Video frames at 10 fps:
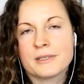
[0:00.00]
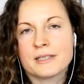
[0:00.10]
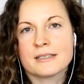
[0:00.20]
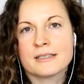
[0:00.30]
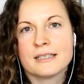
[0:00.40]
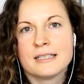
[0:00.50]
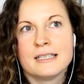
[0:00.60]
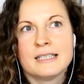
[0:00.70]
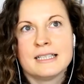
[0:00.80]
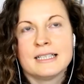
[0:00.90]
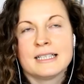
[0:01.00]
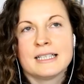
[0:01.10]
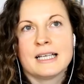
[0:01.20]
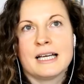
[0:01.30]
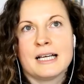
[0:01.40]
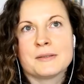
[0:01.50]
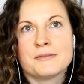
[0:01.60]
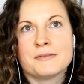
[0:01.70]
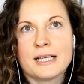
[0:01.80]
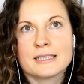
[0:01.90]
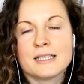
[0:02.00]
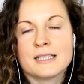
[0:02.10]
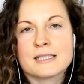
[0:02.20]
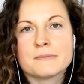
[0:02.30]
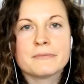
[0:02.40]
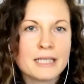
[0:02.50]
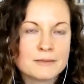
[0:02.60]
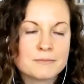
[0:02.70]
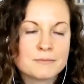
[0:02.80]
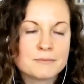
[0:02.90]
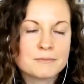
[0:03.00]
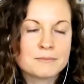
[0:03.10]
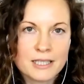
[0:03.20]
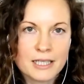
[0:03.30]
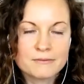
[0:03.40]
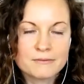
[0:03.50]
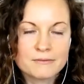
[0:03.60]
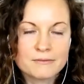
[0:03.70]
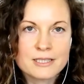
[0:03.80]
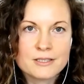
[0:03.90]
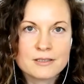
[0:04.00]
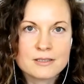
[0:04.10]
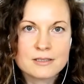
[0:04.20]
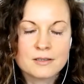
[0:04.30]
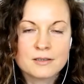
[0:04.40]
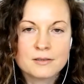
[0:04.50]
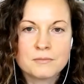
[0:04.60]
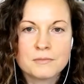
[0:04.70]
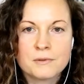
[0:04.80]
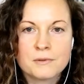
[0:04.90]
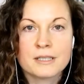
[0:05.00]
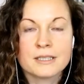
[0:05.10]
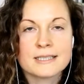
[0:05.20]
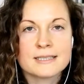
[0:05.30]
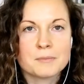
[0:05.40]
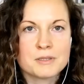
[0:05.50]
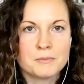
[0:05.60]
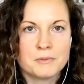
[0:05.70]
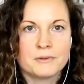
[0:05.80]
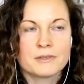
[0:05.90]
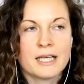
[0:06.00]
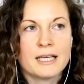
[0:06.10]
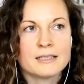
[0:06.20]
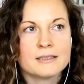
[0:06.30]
One, uh, the fact it's made mental health conversations more acceptable,